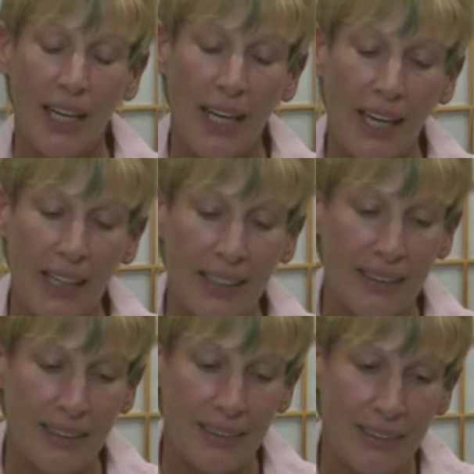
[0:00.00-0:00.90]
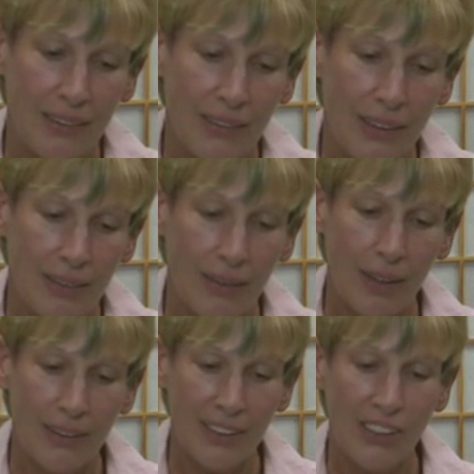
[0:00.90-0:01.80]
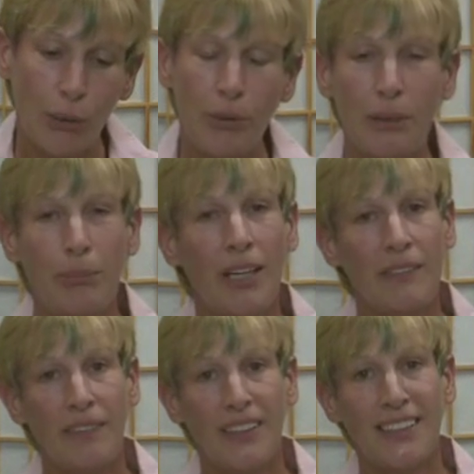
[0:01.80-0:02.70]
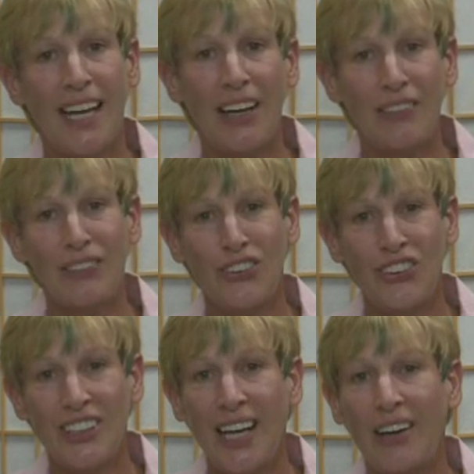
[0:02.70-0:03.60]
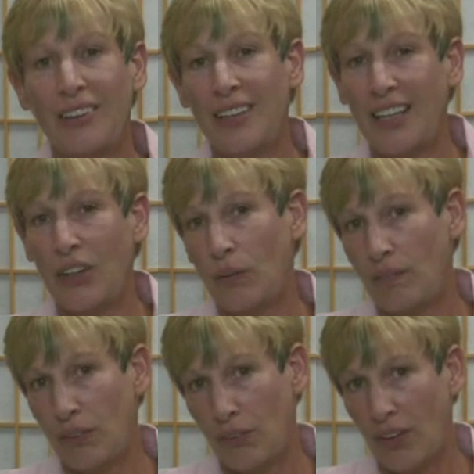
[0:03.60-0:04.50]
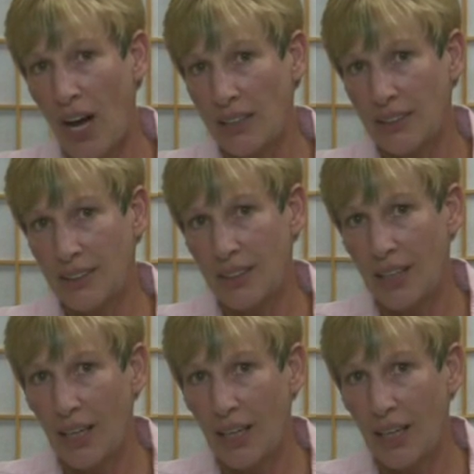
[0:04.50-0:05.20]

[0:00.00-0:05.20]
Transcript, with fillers: And you get so many benefits out of learning how to let go of your thoughts